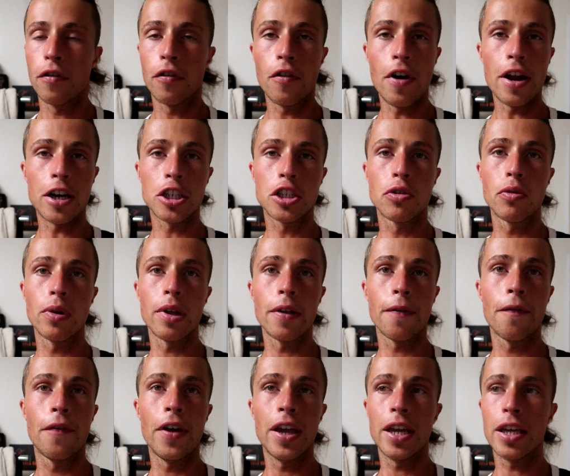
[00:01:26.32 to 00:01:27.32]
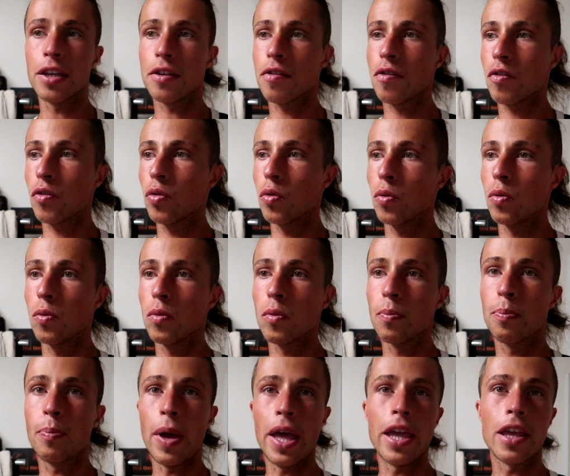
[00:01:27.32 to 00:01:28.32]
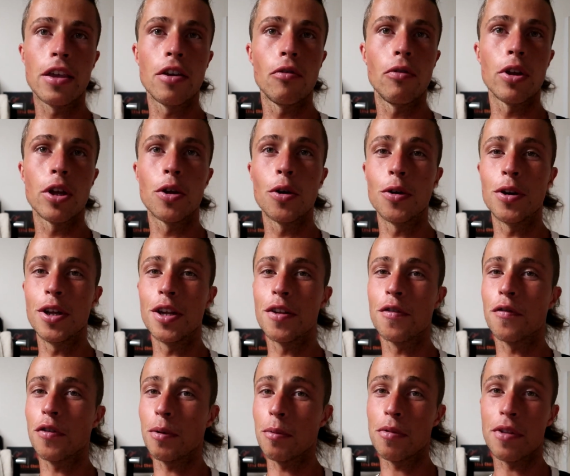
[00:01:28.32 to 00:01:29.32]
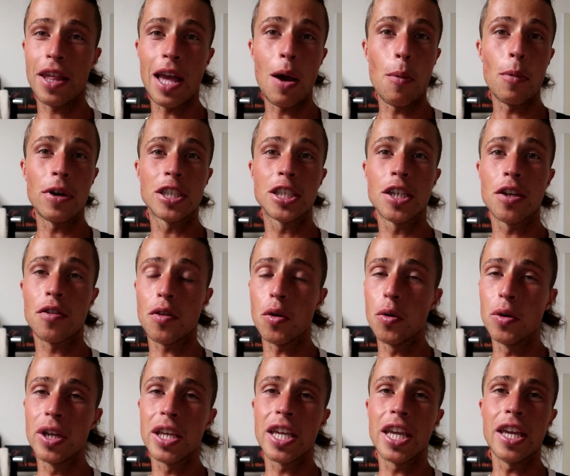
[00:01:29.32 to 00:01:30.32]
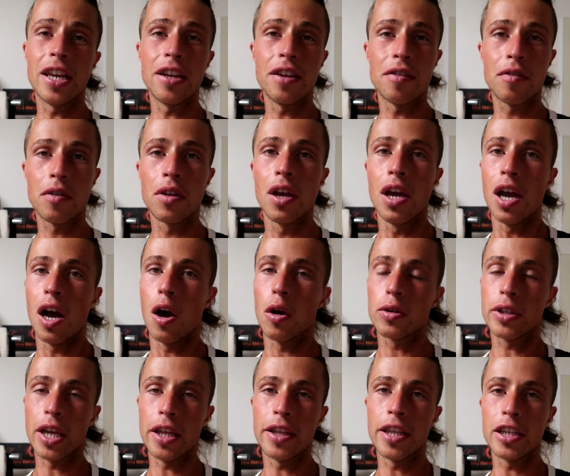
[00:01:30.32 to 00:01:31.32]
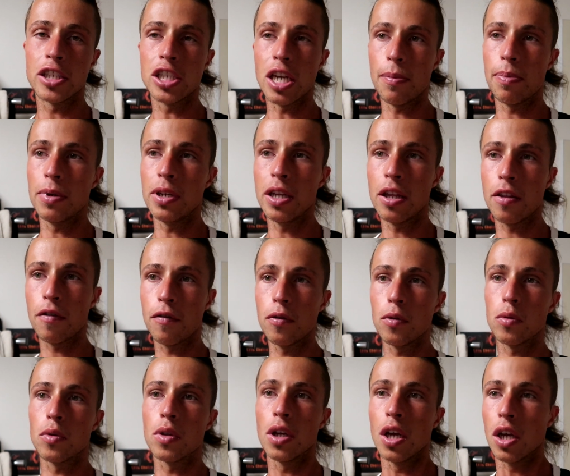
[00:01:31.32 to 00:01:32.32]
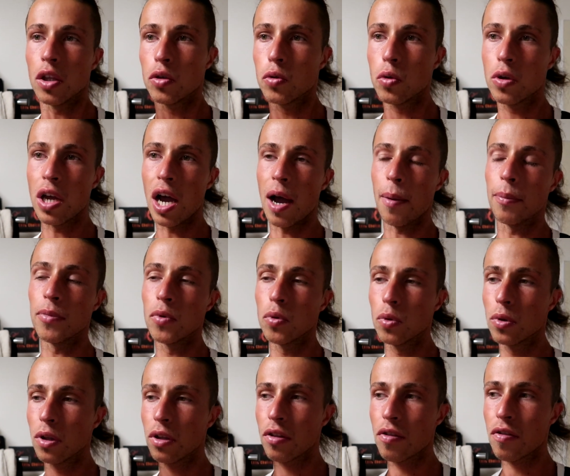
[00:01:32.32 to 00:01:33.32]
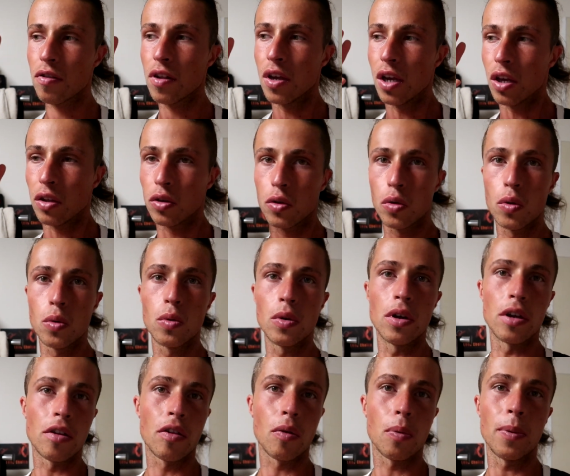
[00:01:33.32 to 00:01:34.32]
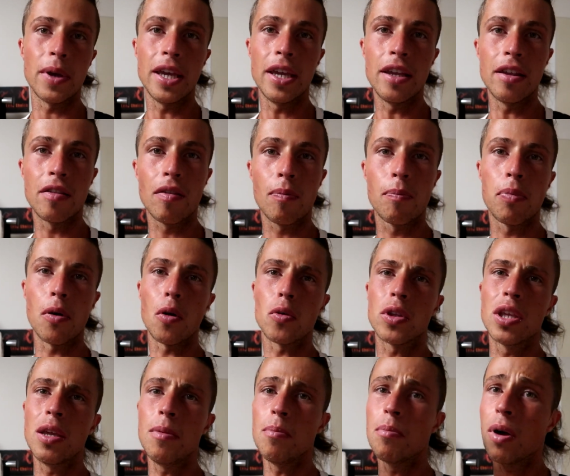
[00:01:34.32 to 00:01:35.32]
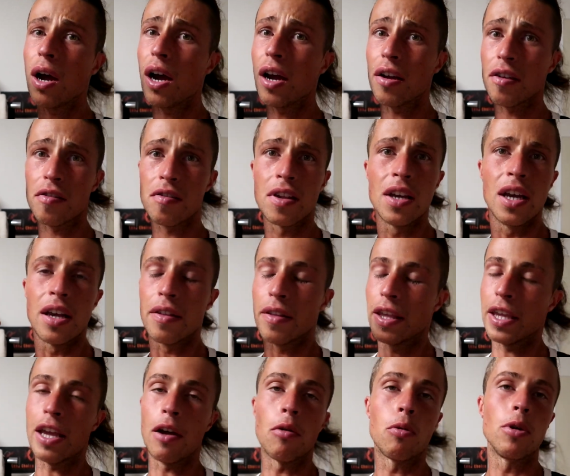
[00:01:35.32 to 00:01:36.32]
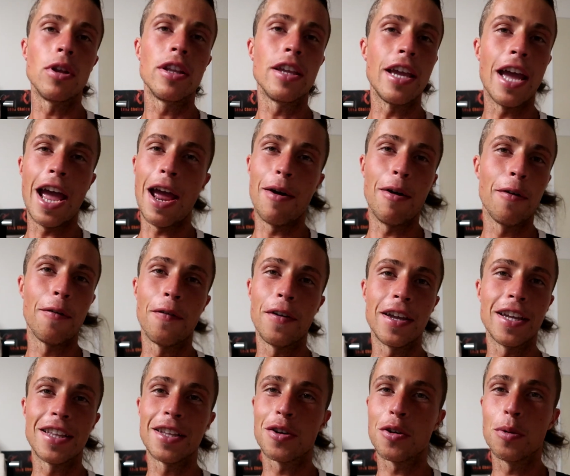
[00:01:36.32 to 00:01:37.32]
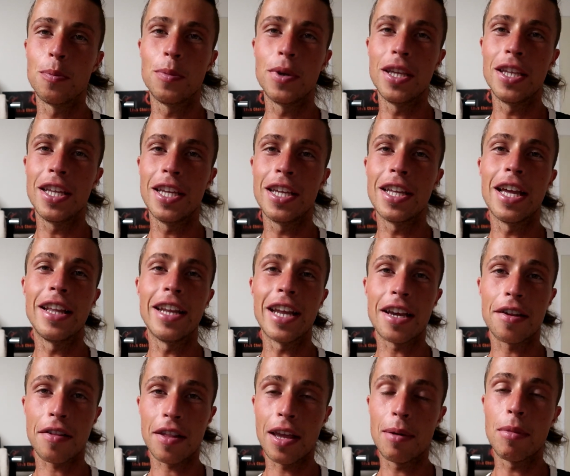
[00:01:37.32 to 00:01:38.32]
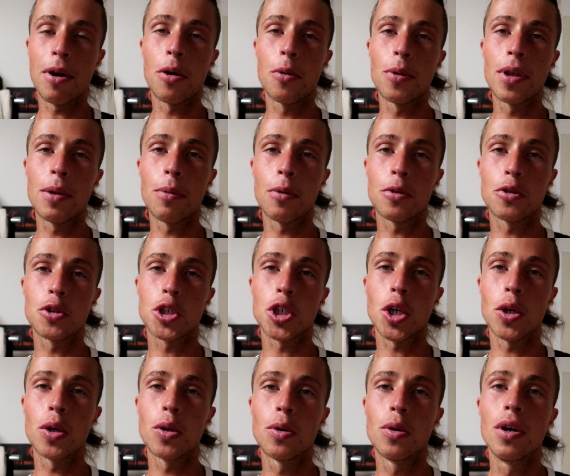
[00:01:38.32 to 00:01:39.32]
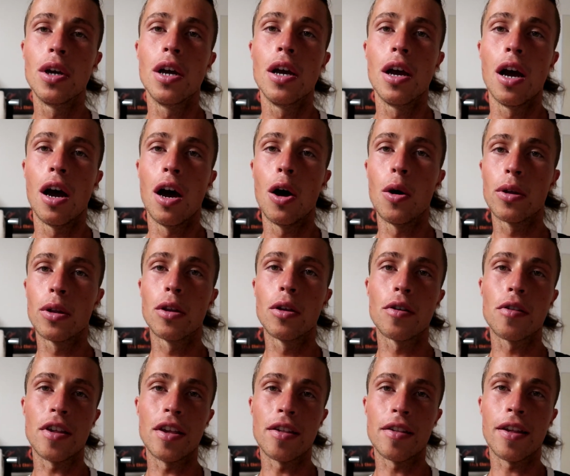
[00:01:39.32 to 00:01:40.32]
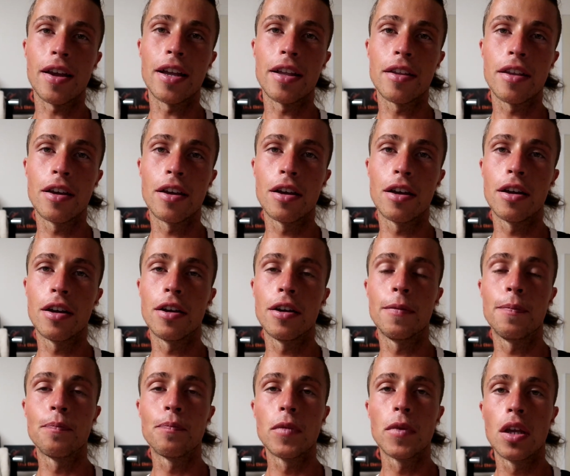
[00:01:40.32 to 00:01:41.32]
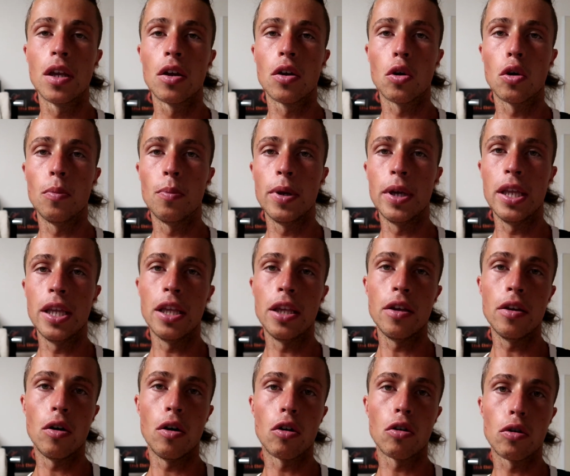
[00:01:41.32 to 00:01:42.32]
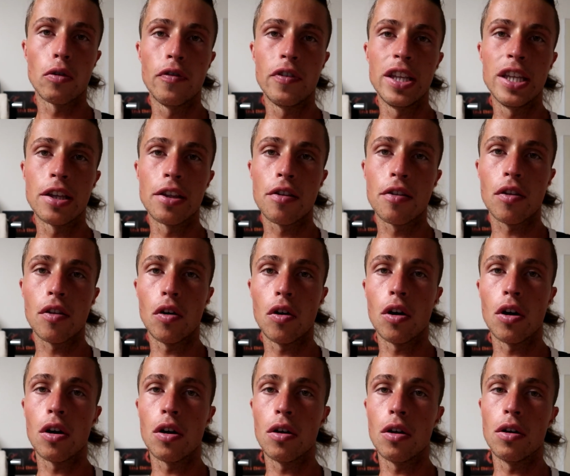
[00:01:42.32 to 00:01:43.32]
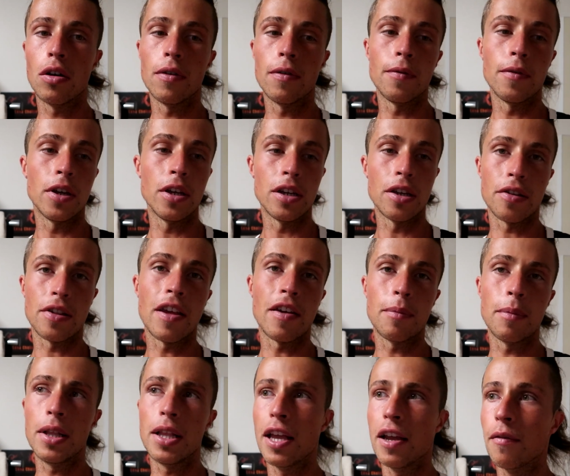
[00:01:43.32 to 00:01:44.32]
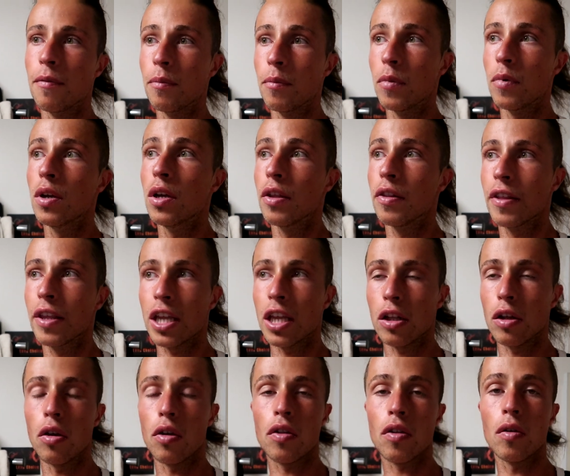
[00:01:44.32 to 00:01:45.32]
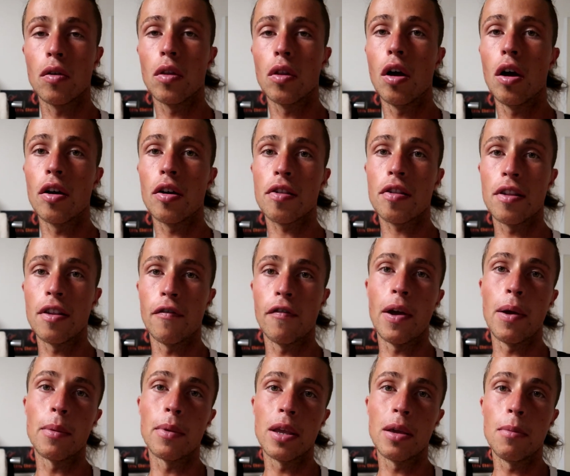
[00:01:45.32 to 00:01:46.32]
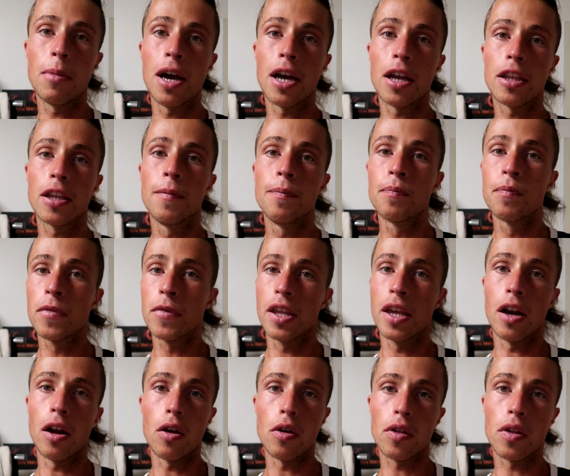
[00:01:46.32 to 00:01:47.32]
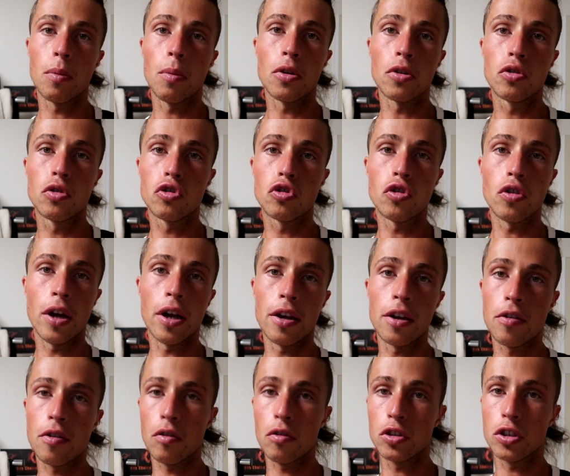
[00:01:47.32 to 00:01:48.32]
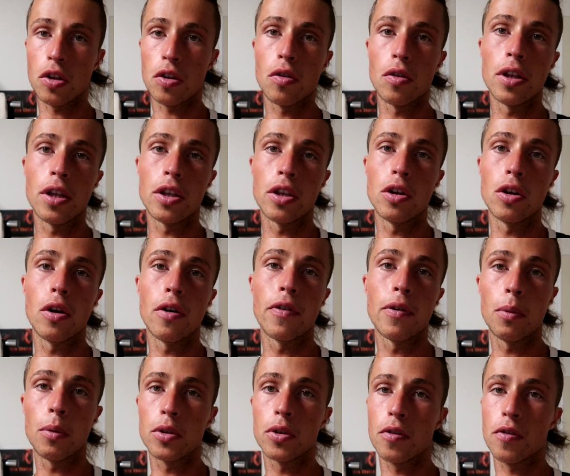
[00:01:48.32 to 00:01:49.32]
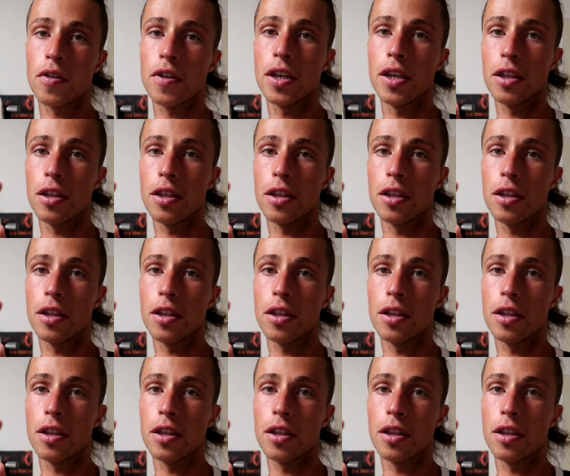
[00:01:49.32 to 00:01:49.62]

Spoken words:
fresh grilled things to bakery goodies, from sandwiches, onigiris, authentic Japanese food, to cup noodles, to sweets, protein bars. They got really everything in the konbini, and next time I really want to show you how it looks inside a konbini or convenience store or in a 7-Eleven. They got also Lawson and FamilyMart that I also want to try. So just so that you know, if you want to see